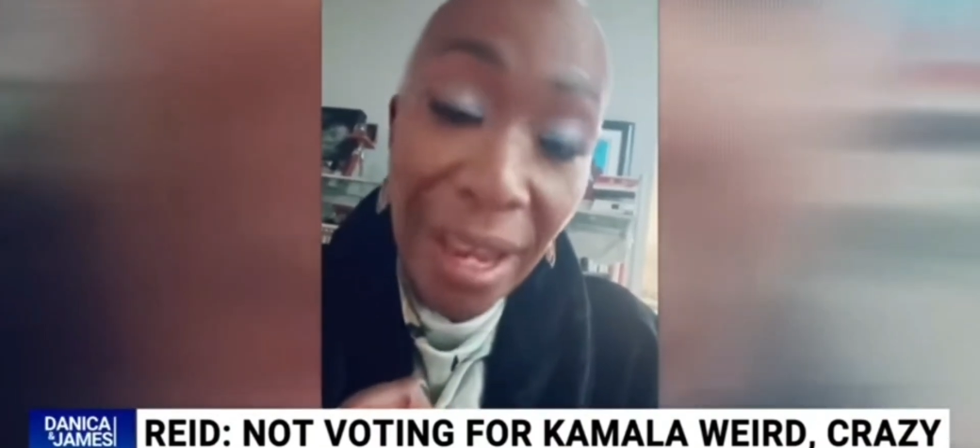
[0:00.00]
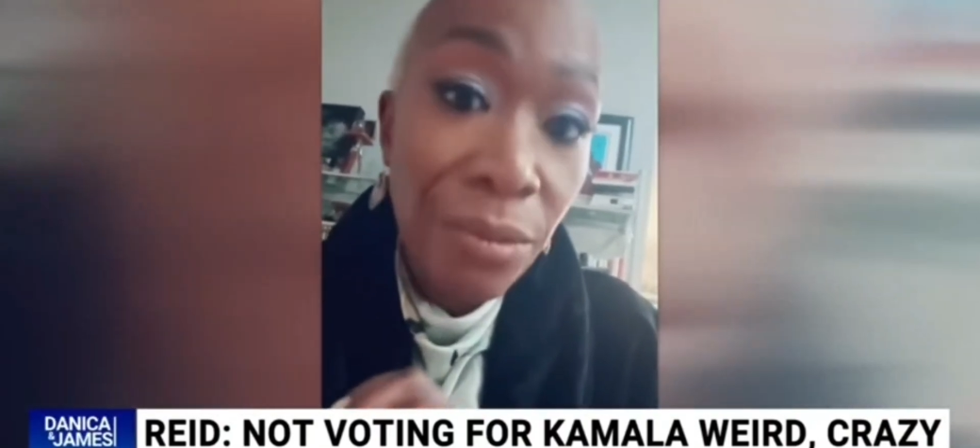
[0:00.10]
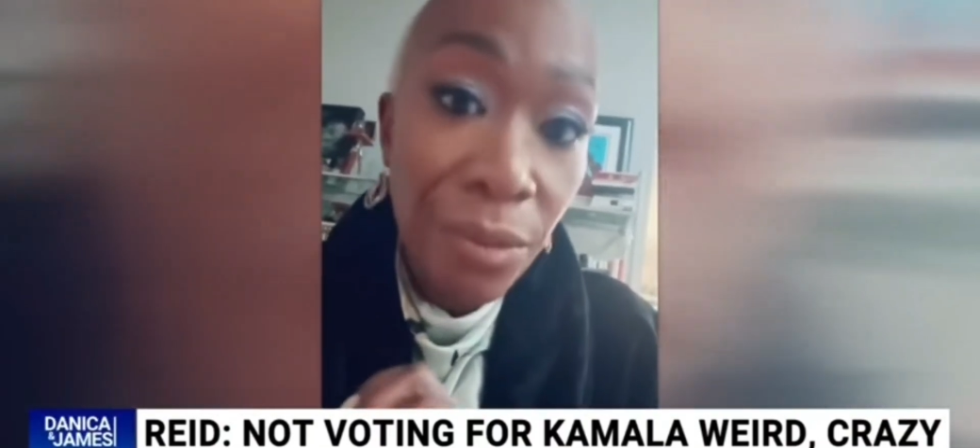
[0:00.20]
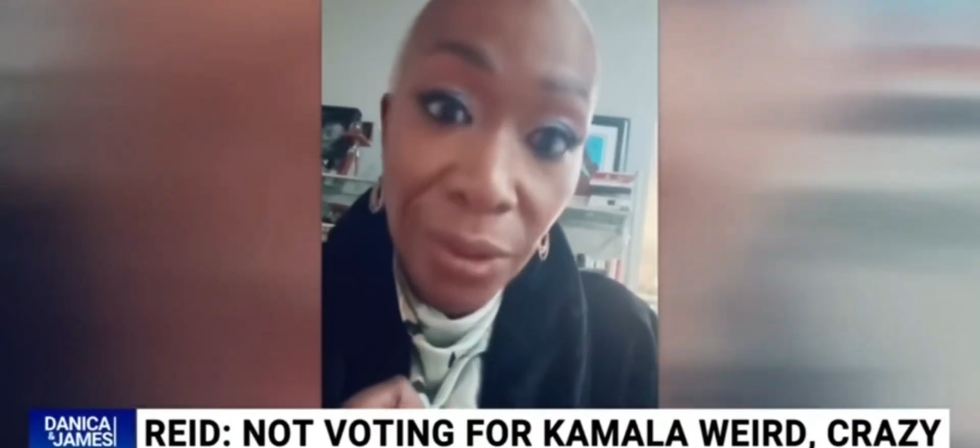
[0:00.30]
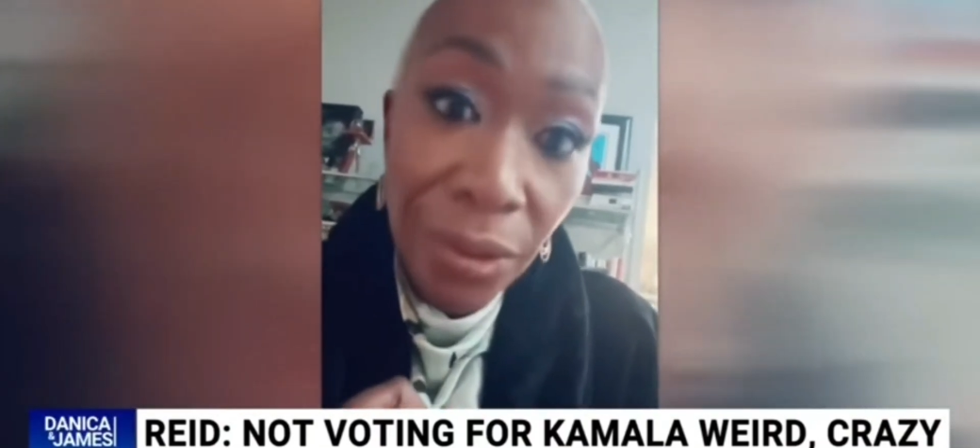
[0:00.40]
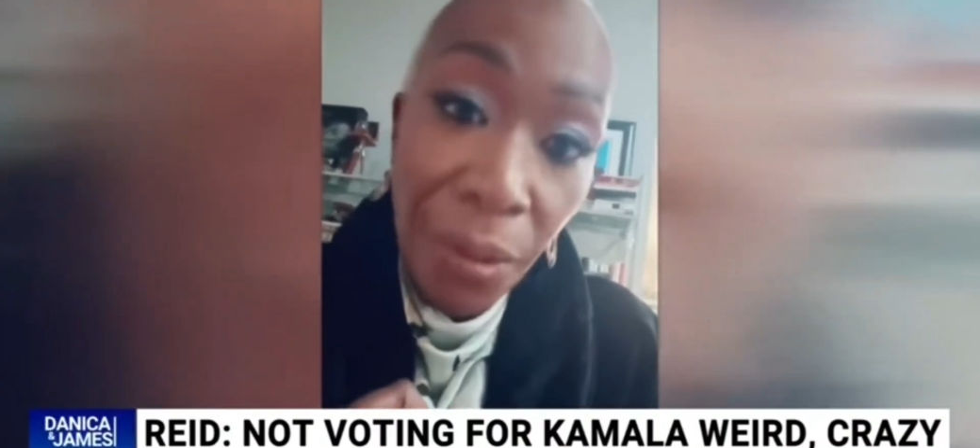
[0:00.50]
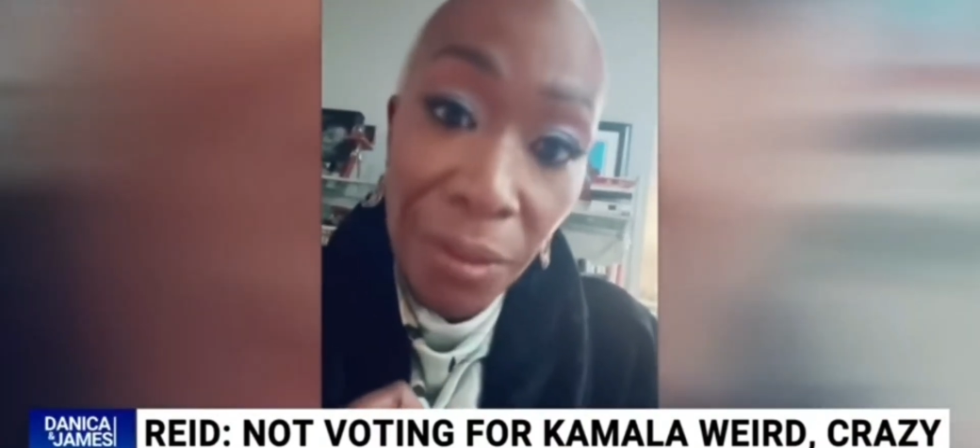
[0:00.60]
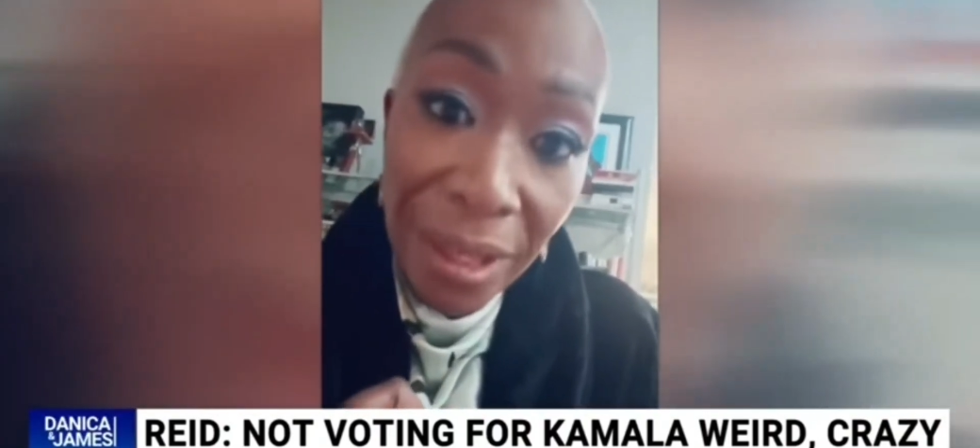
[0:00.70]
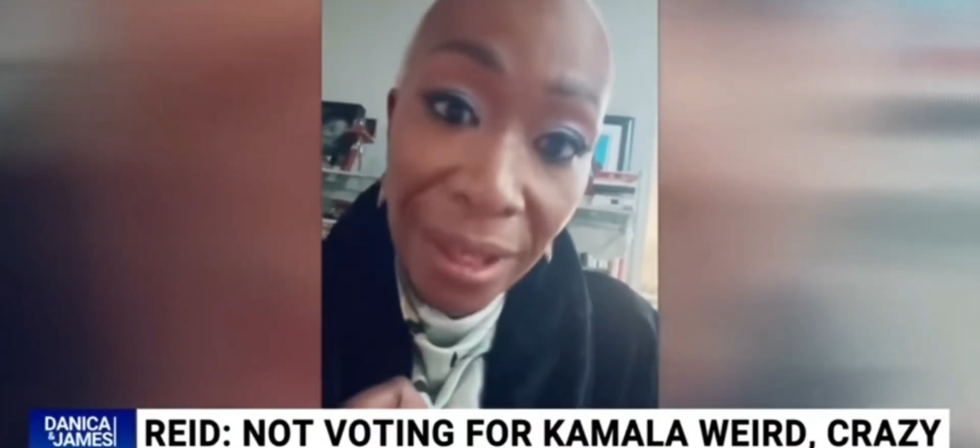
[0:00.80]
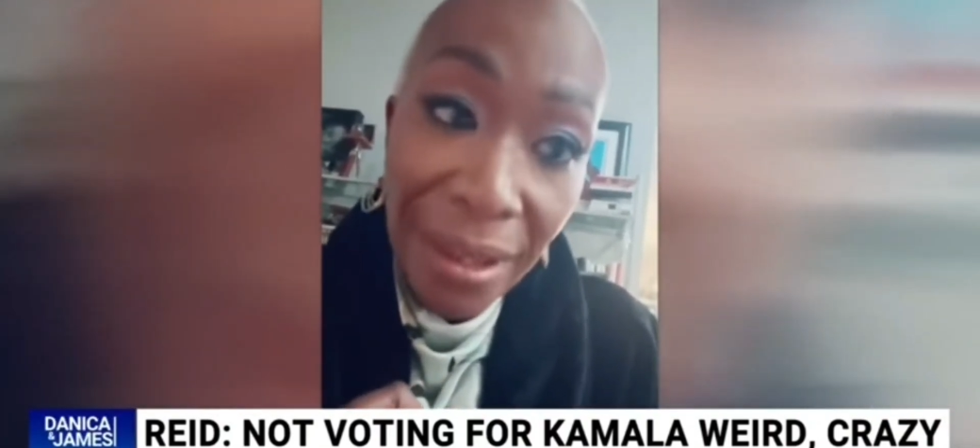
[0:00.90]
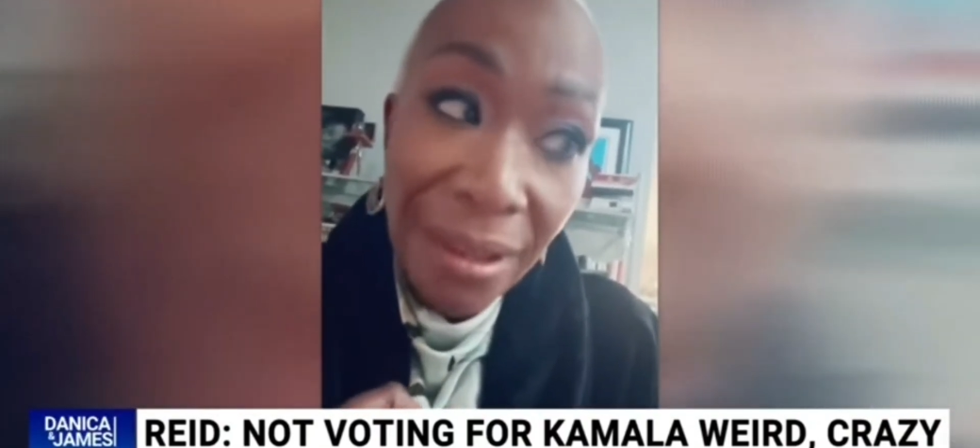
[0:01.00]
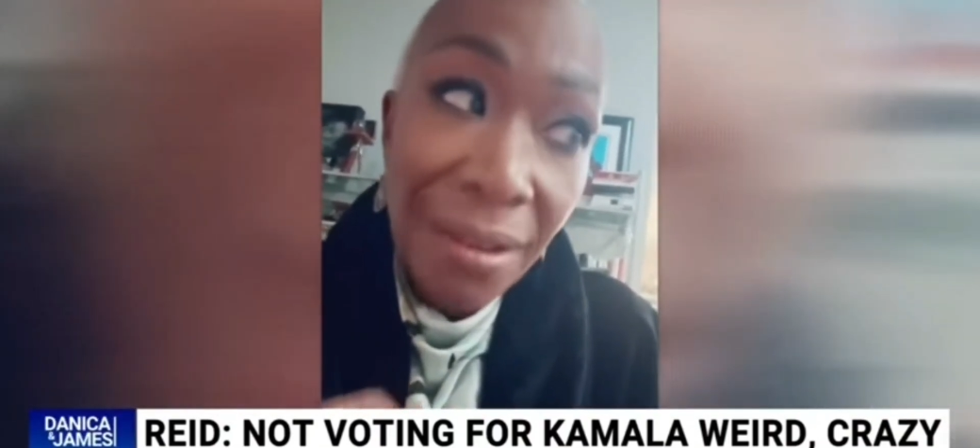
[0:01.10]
and real lonely